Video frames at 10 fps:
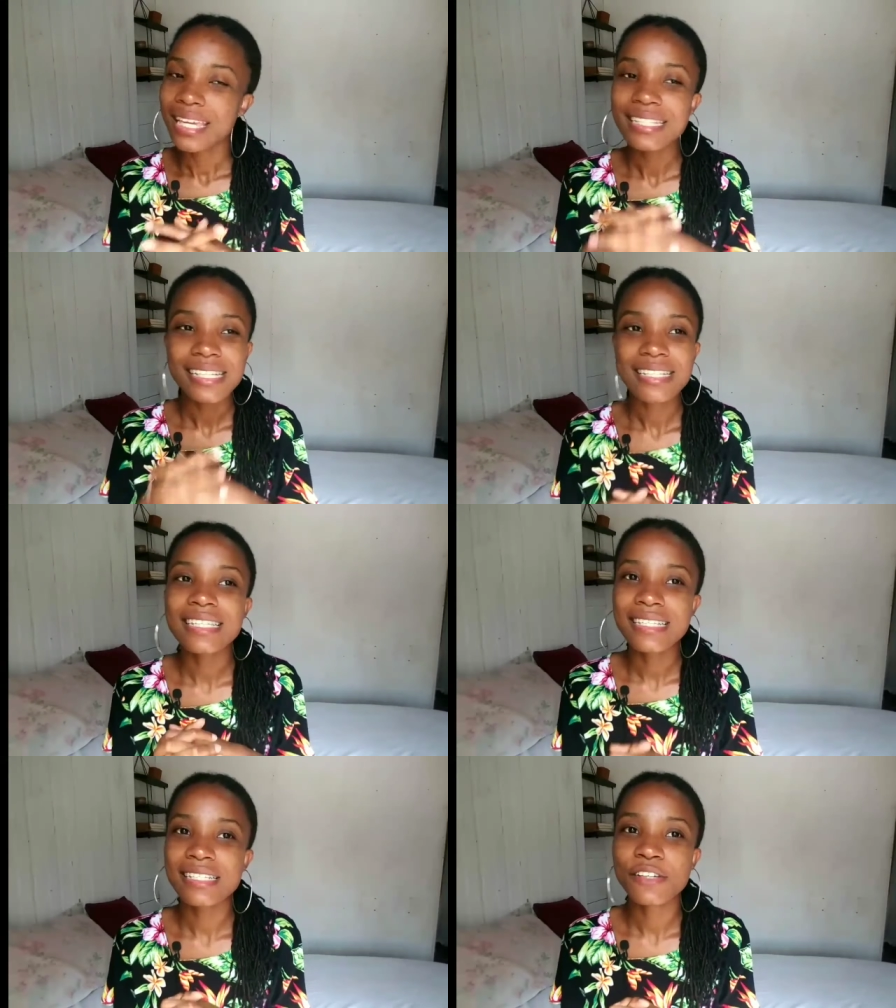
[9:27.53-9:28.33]
It's a
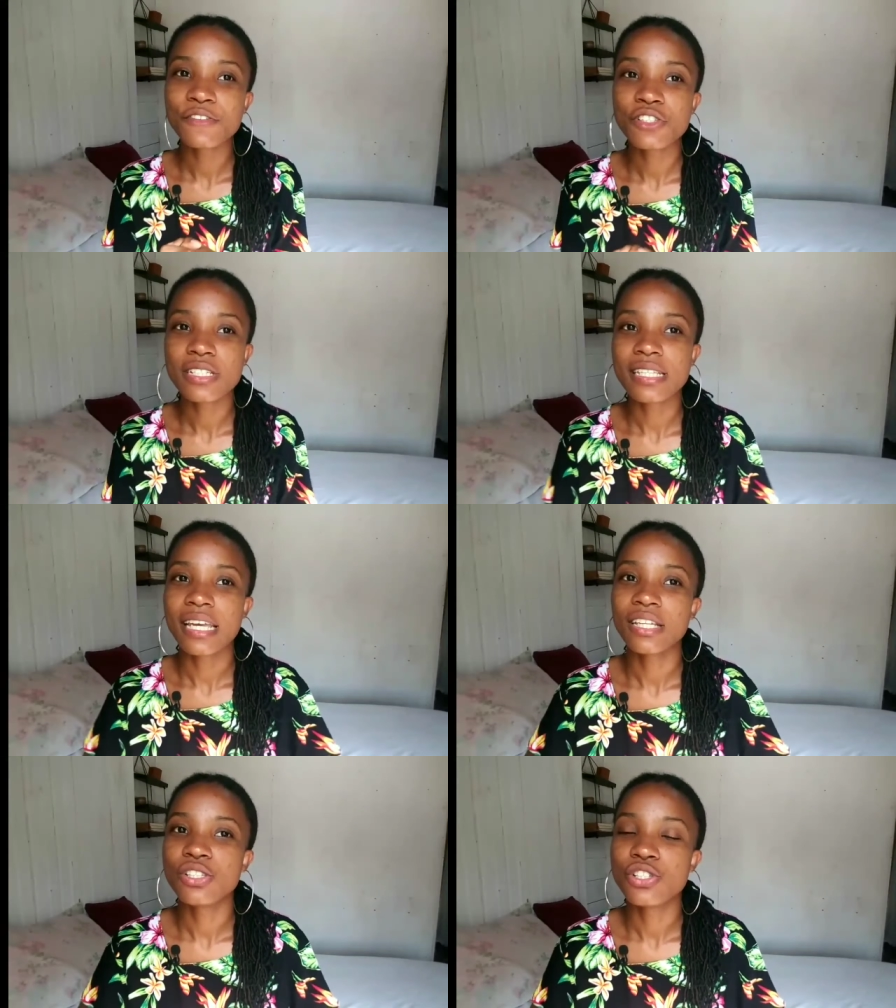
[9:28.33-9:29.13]
season of just
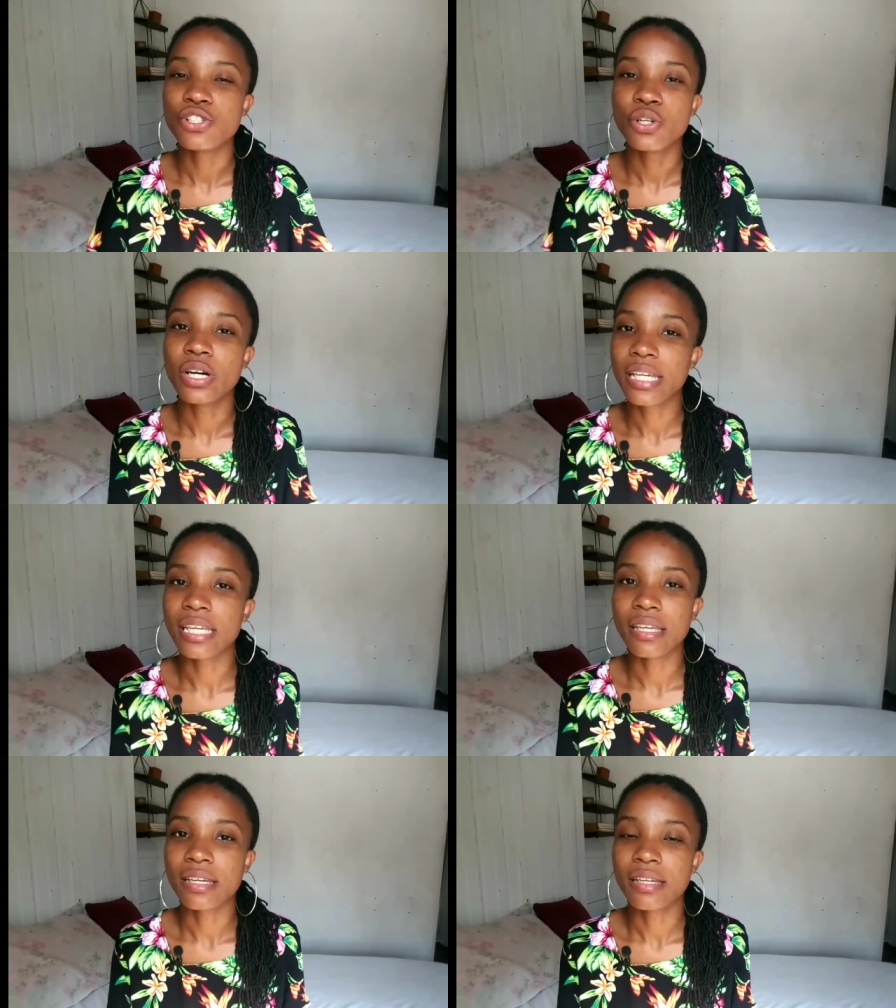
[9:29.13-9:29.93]

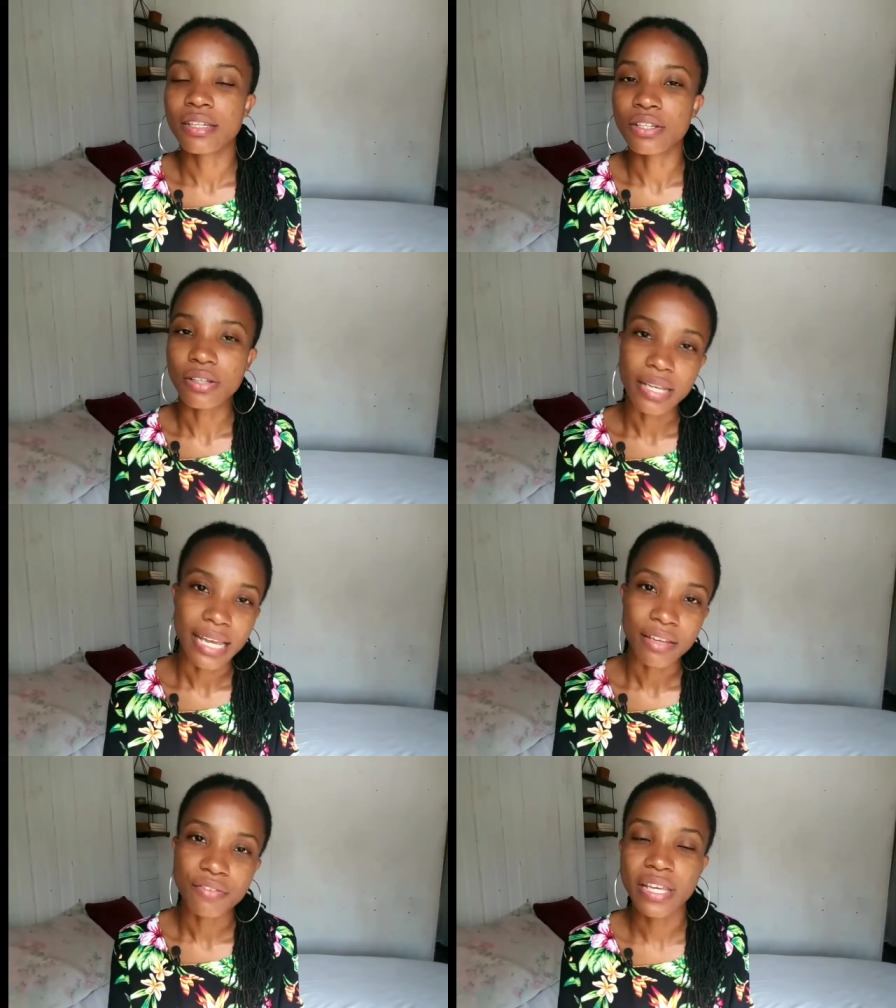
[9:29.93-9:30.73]
enjoying your
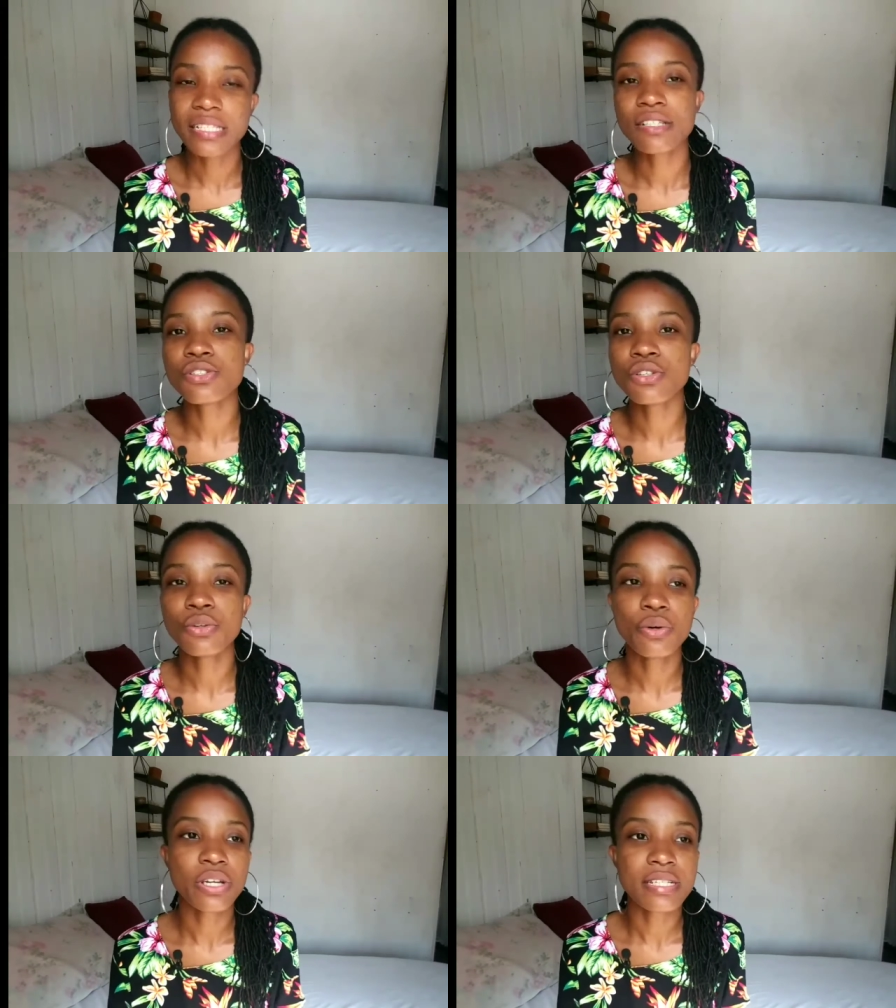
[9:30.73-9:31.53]
life, getting to
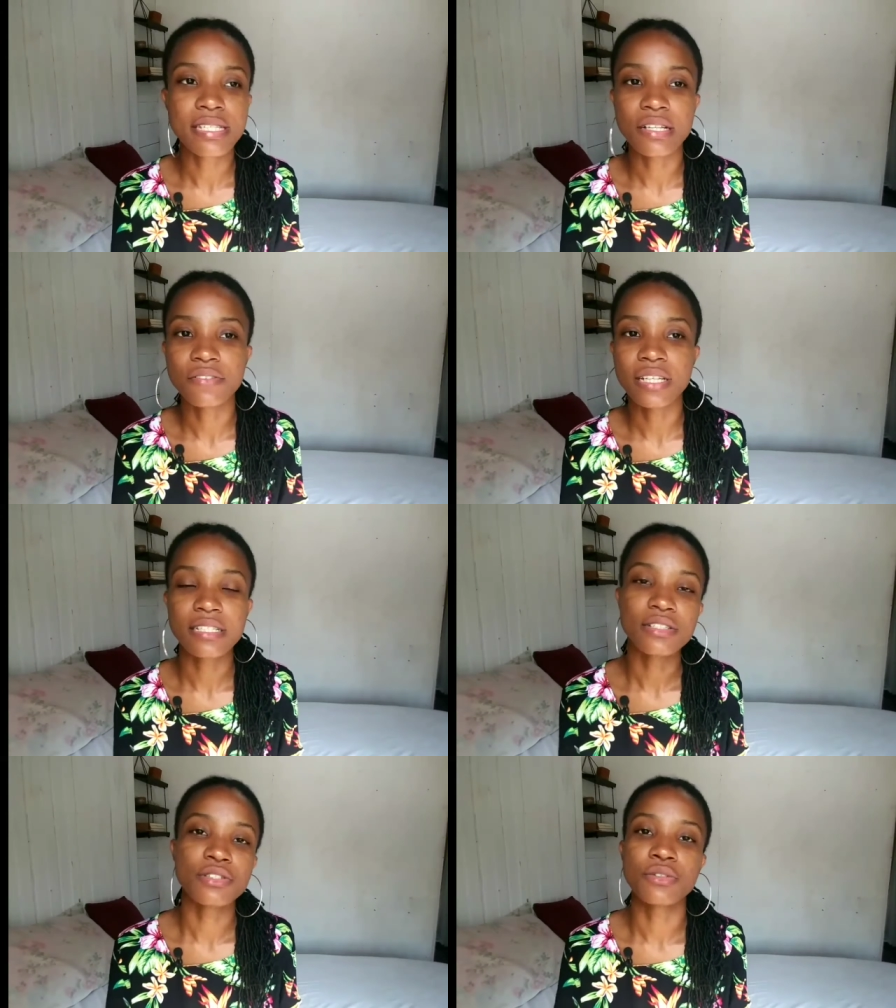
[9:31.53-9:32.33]
know yourself,
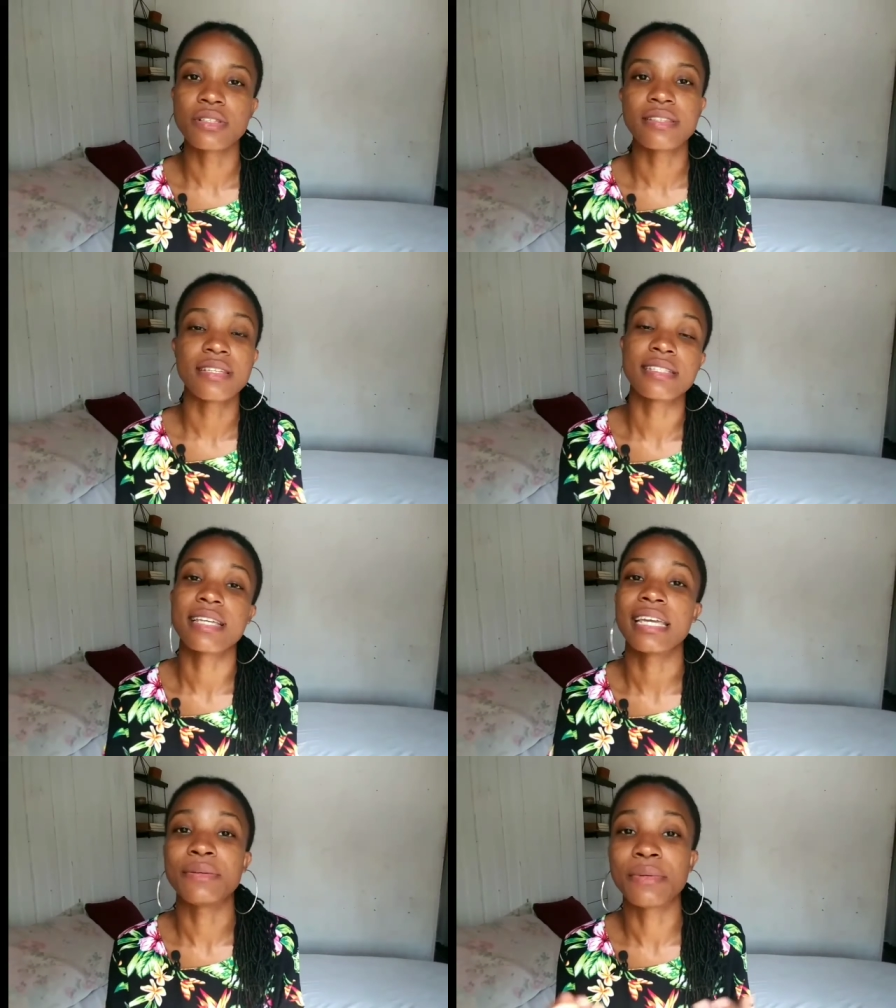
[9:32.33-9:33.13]
getting to know the things
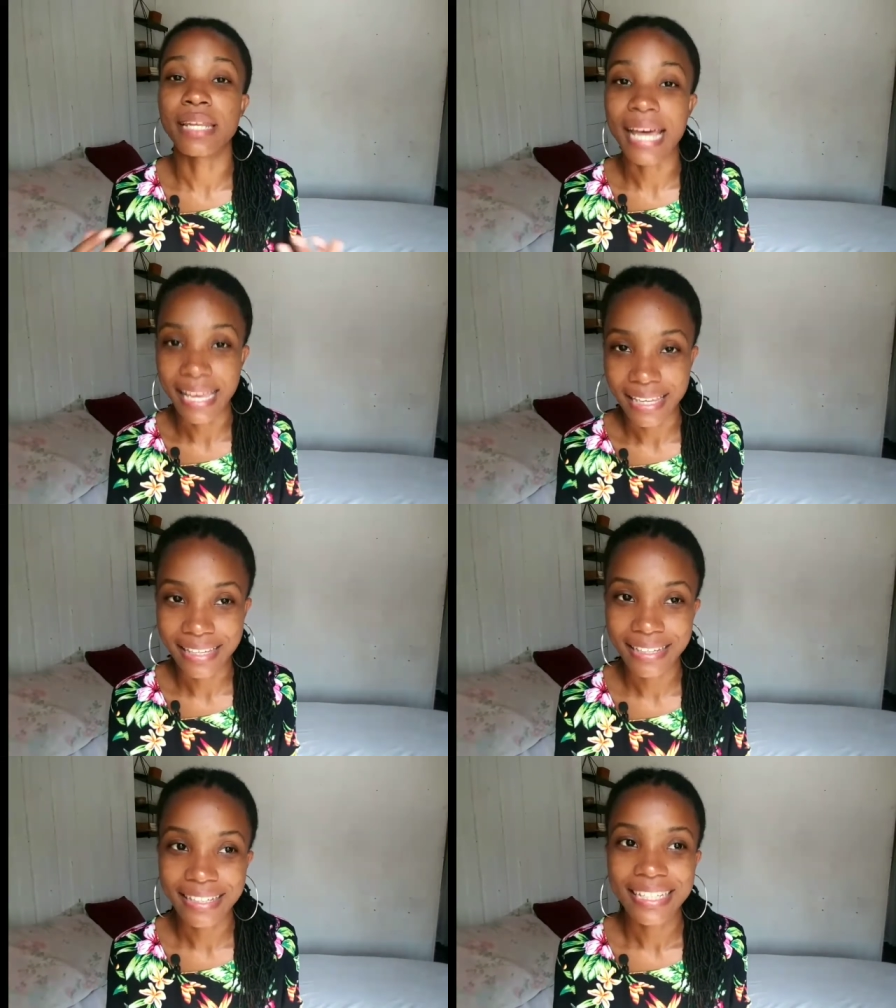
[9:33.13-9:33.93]
that you
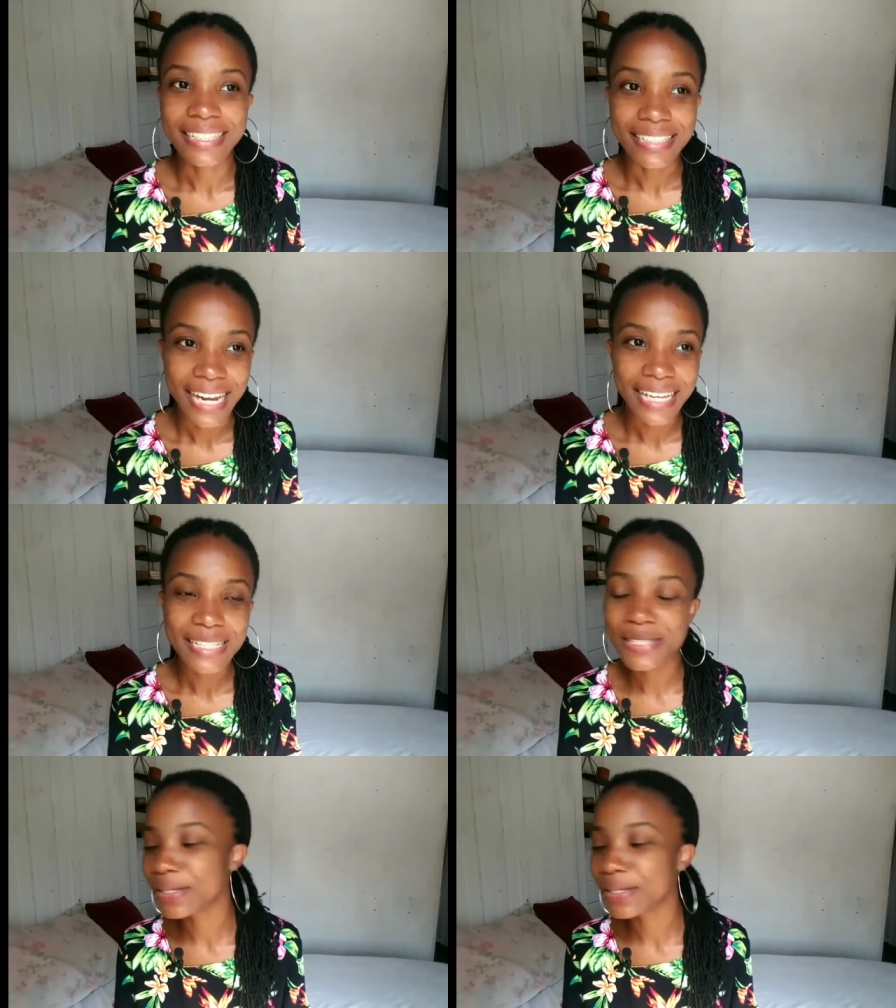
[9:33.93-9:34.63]
like right?